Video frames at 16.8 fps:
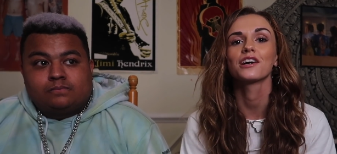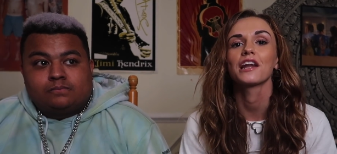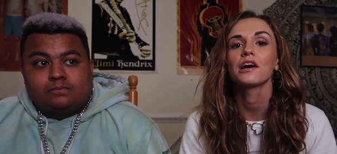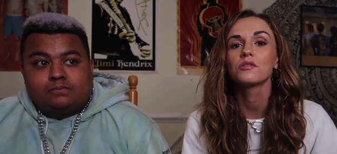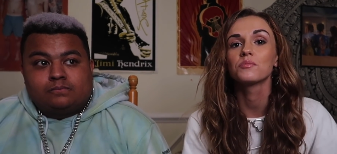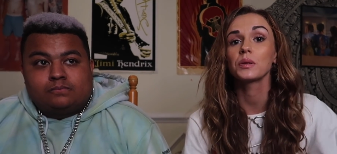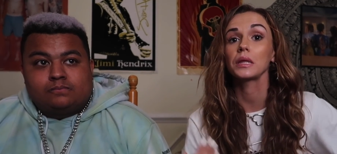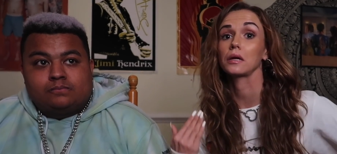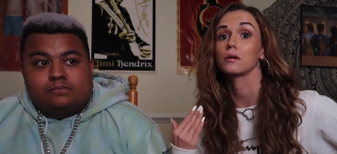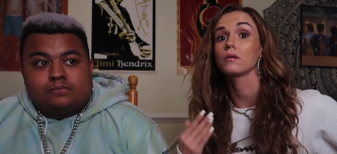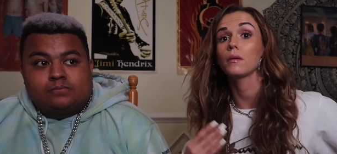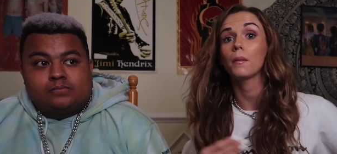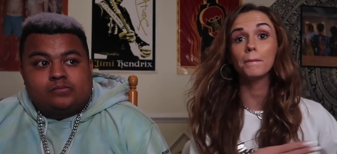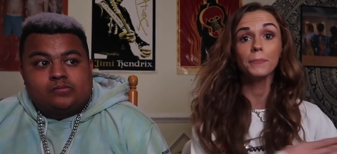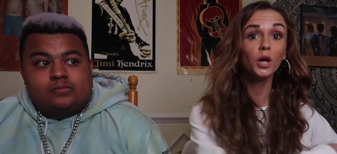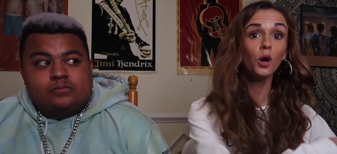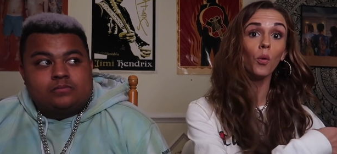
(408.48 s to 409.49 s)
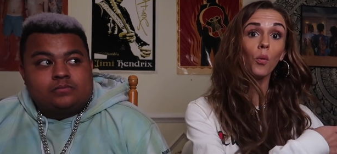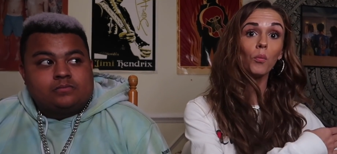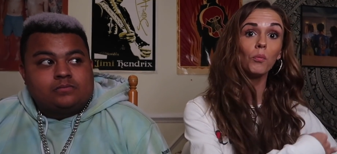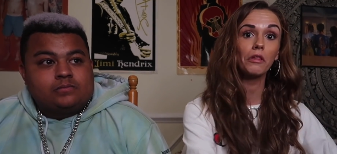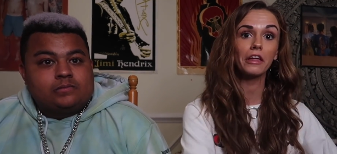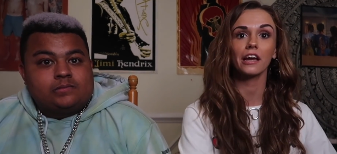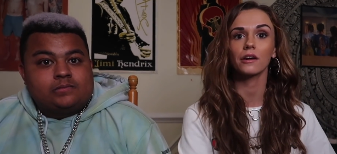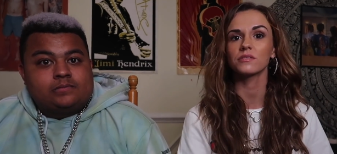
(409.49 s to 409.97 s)
Speaker 1: done, I would be like, Pew!
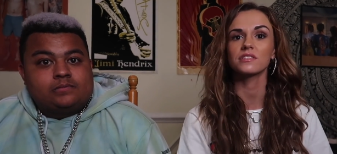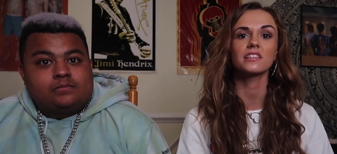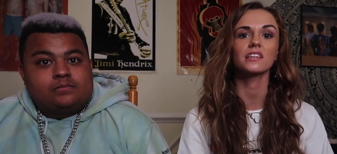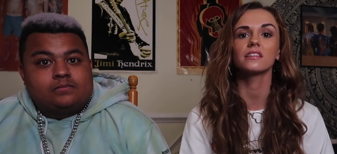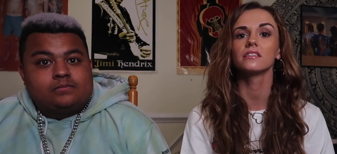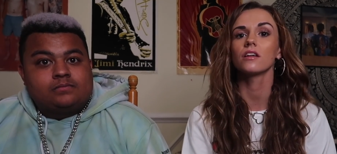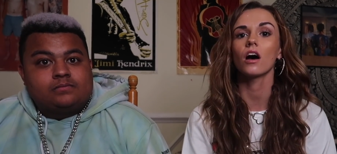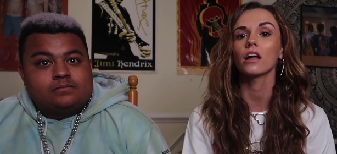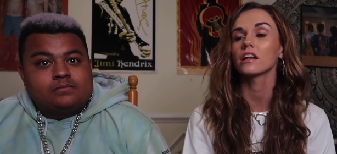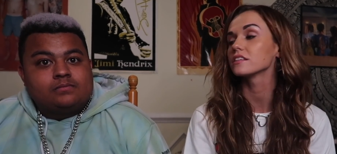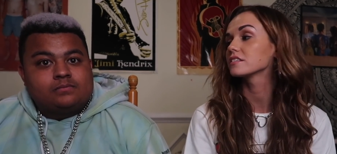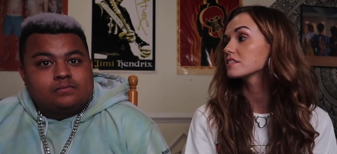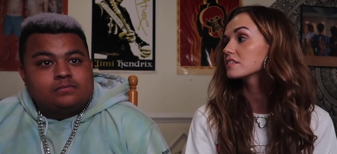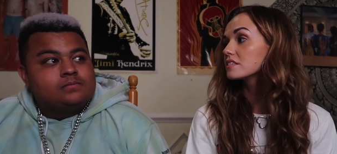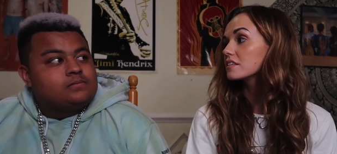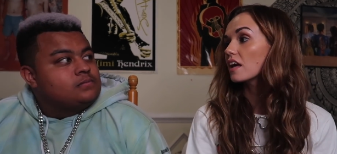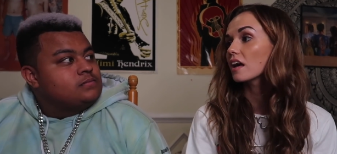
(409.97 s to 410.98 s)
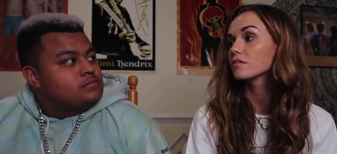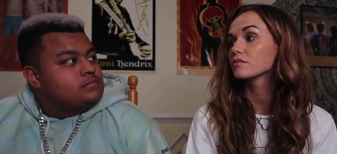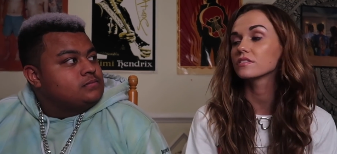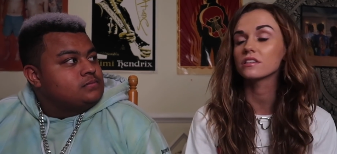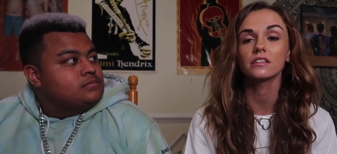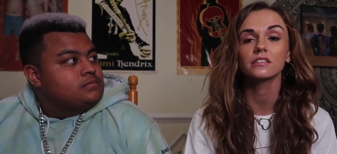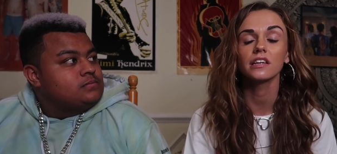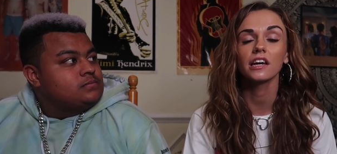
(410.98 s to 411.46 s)
like I was like not into, I was
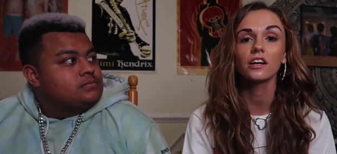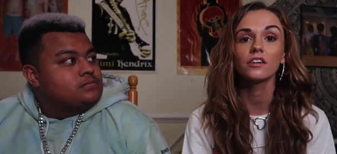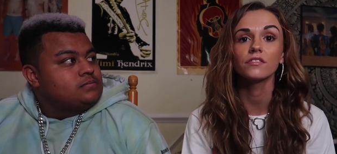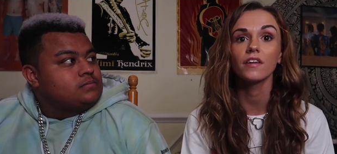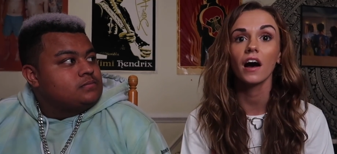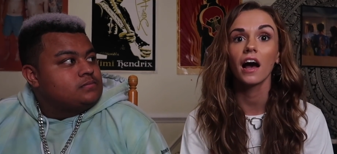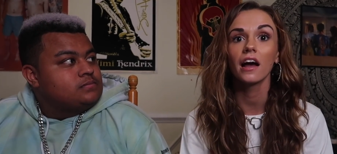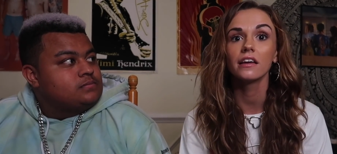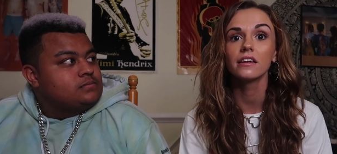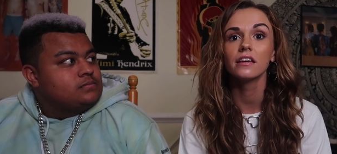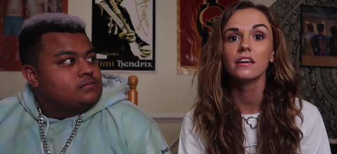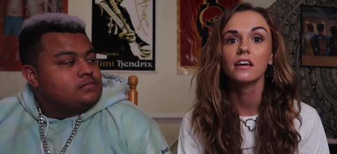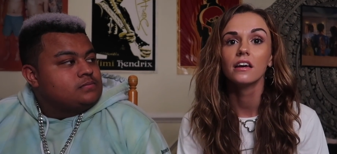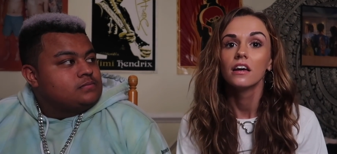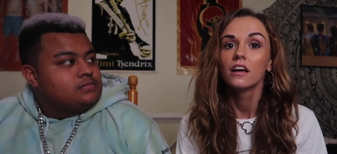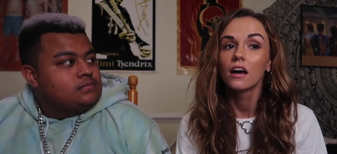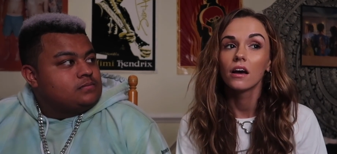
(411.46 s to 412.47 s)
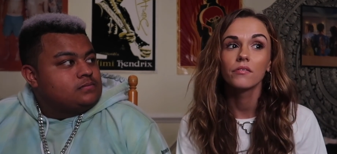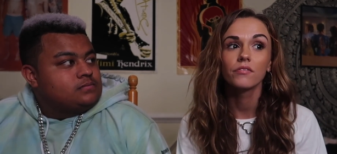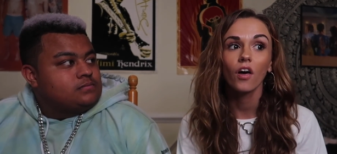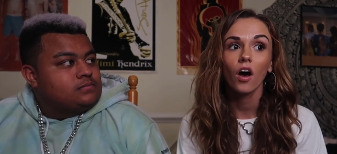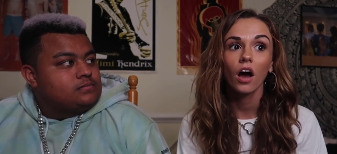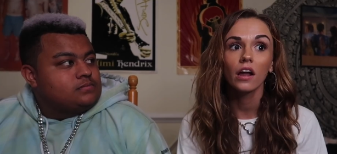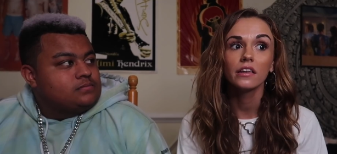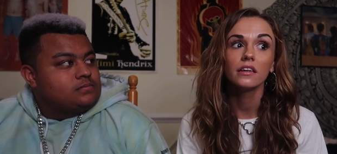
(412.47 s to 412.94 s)
like terrified of the
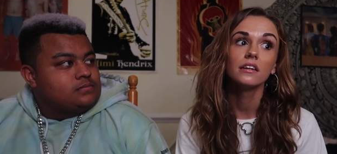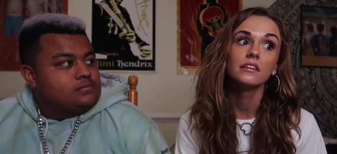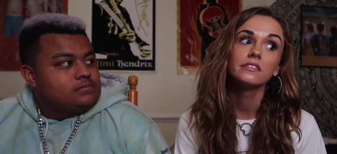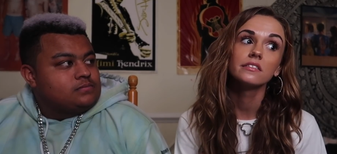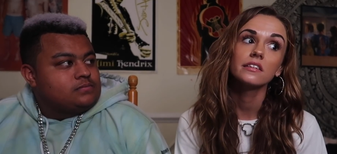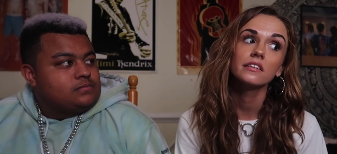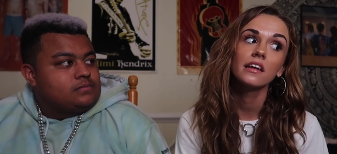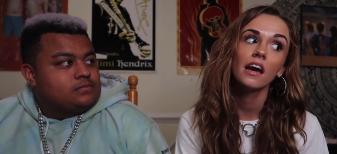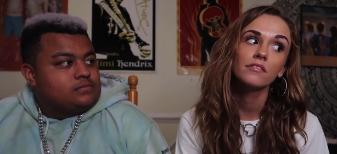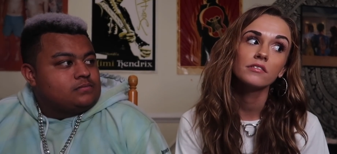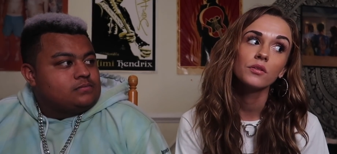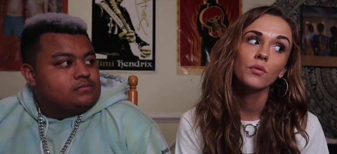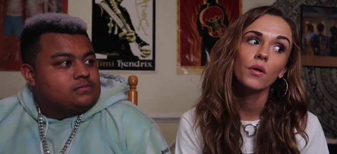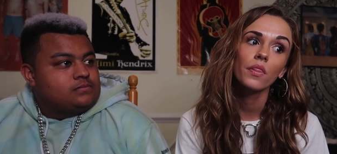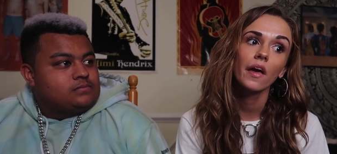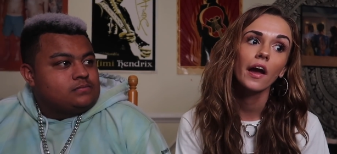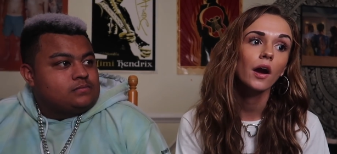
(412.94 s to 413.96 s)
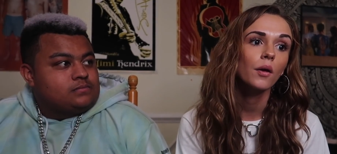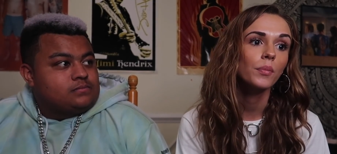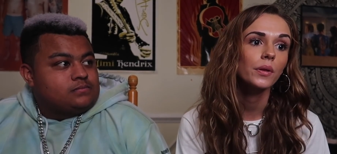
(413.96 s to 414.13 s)
audience and everyone there.